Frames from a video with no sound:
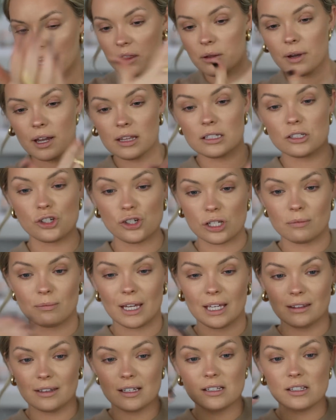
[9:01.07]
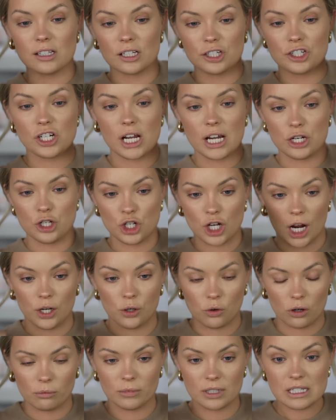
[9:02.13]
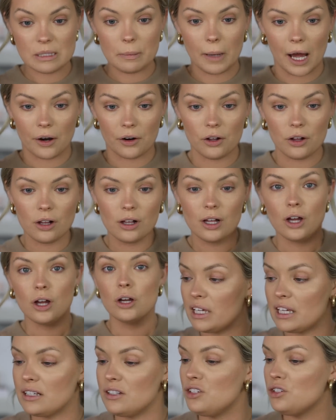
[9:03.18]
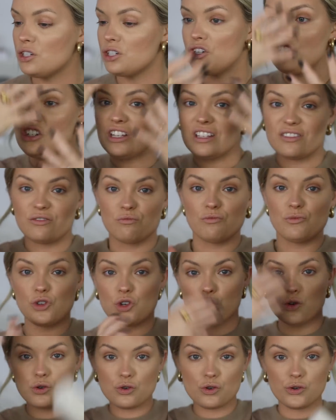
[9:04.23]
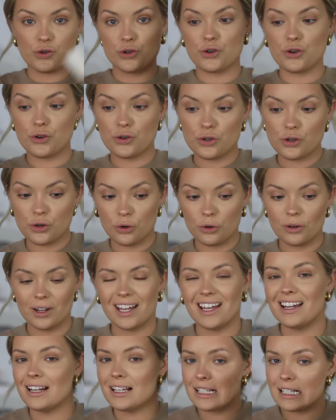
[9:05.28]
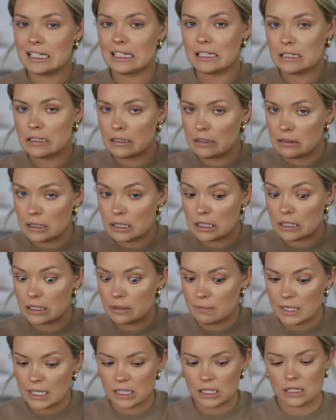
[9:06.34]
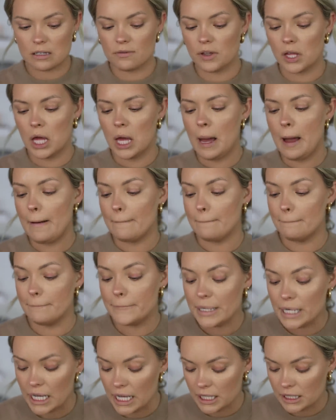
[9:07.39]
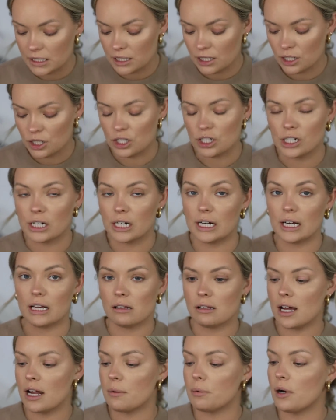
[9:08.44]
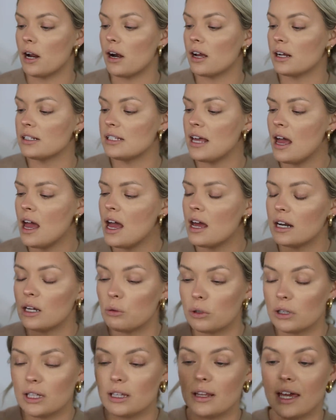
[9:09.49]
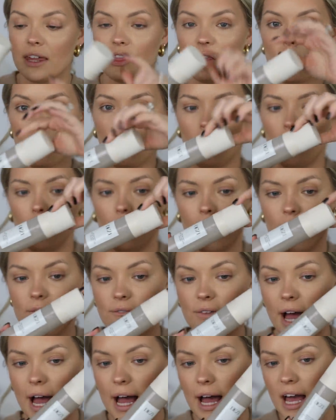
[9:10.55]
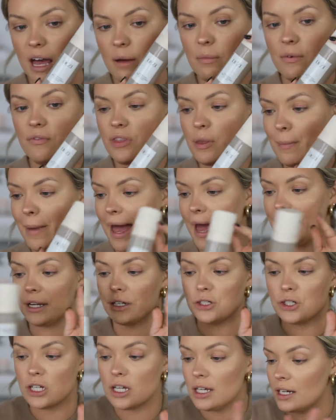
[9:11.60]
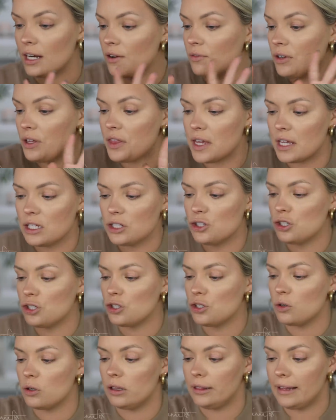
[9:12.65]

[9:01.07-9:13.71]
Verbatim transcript: by the way, that she made this such a ginormous bottle because you can just, it is almost massive, but you're getting a lot of product. I really like the whole vibe of the packaging and everything. It's just so